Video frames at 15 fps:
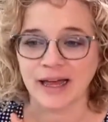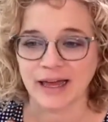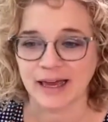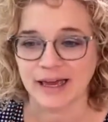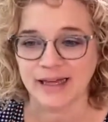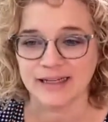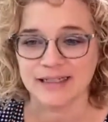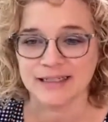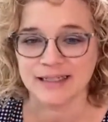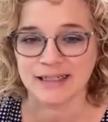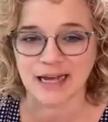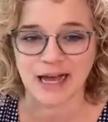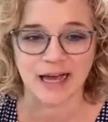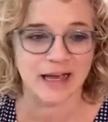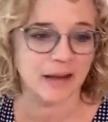and
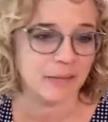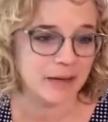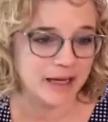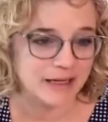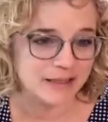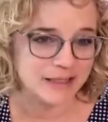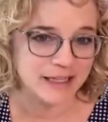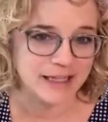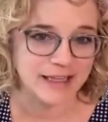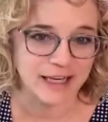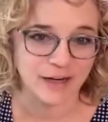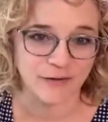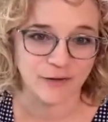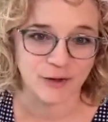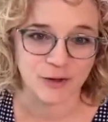I am guessing that
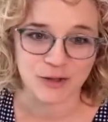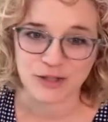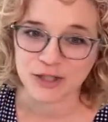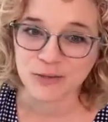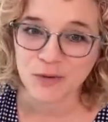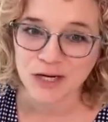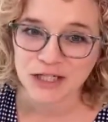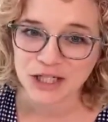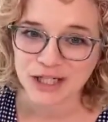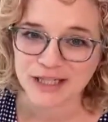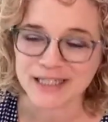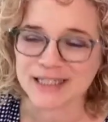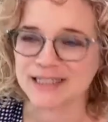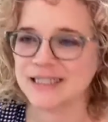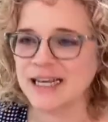if you're still watching
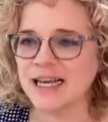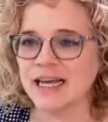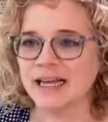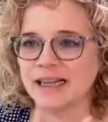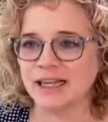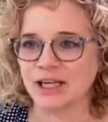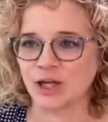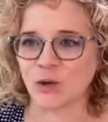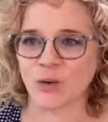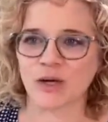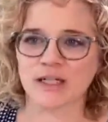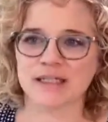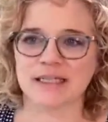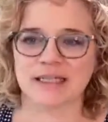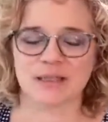this, that
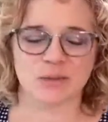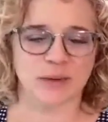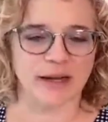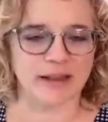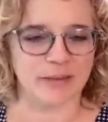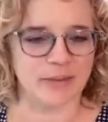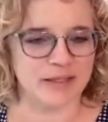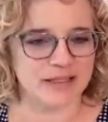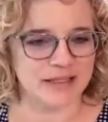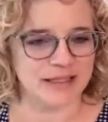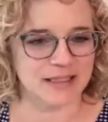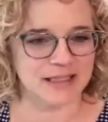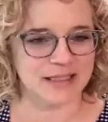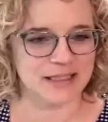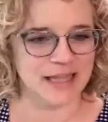yours is one of the
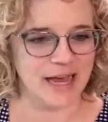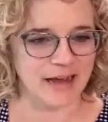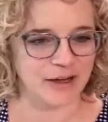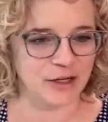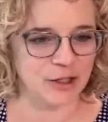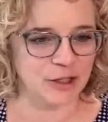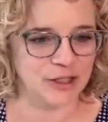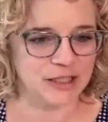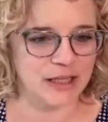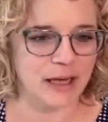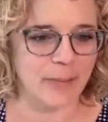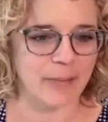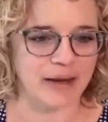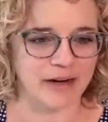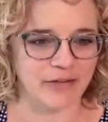businesses that could
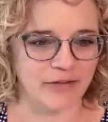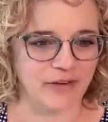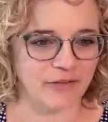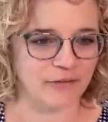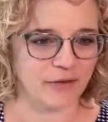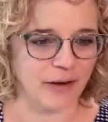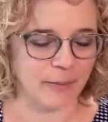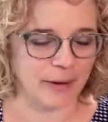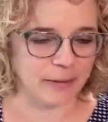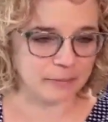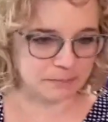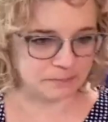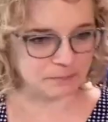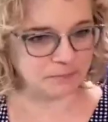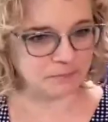benefit from
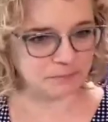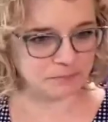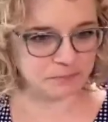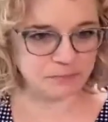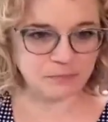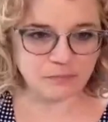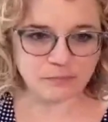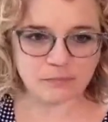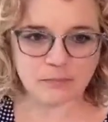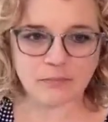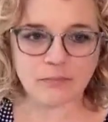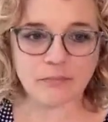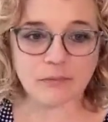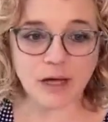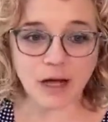it.
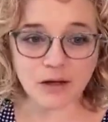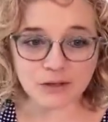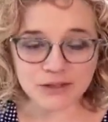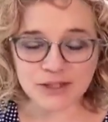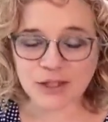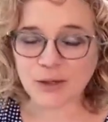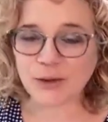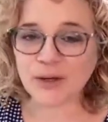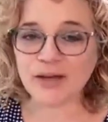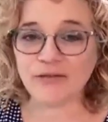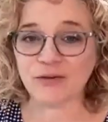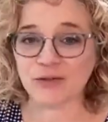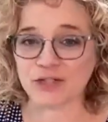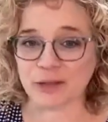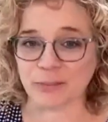Also,
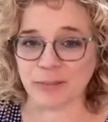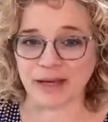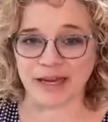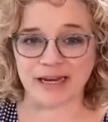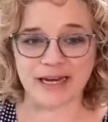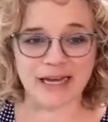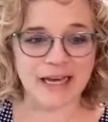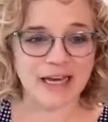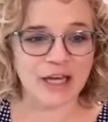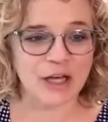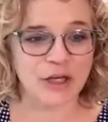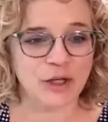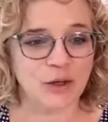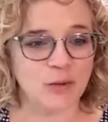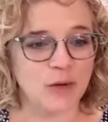if you jump in,
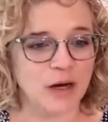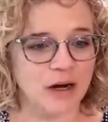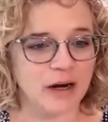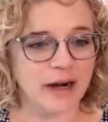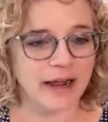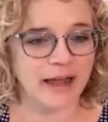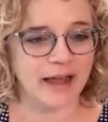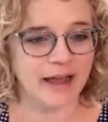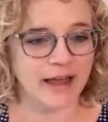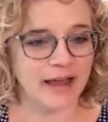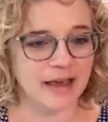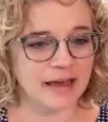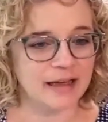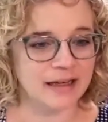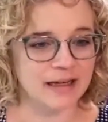you are
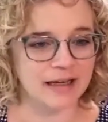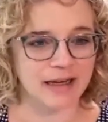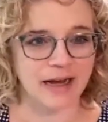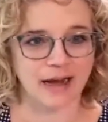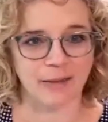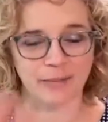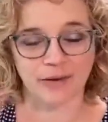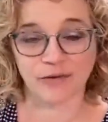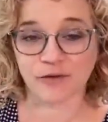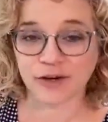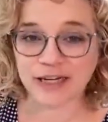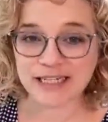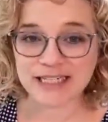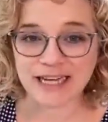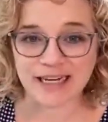a um, a
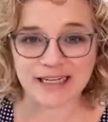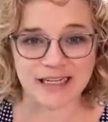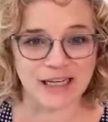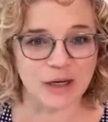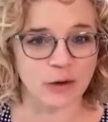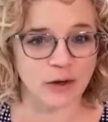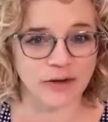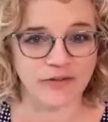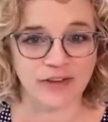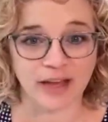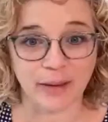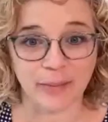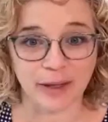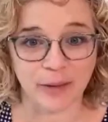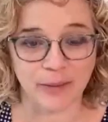free attendee or a
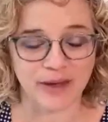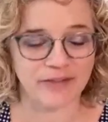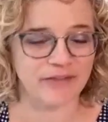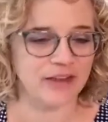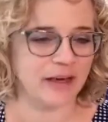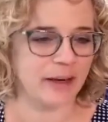VIP. We have